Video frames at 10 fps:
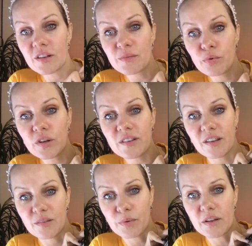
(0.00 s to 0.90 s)
This book
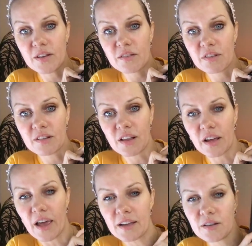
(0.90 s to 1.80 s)
is expensive. It's
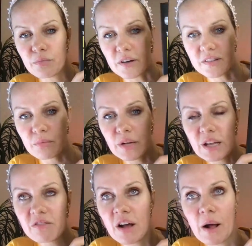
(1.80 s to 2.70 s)
like 80 bucks, I
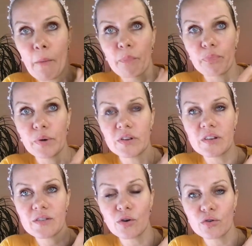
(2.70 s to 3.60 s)
believe. But
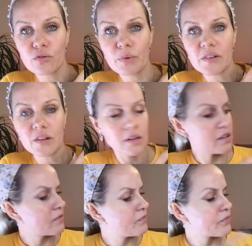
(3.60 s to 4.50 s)
this doctor
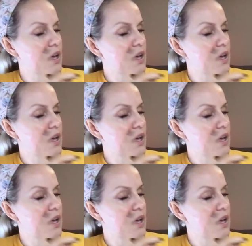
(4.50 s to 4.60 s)
basically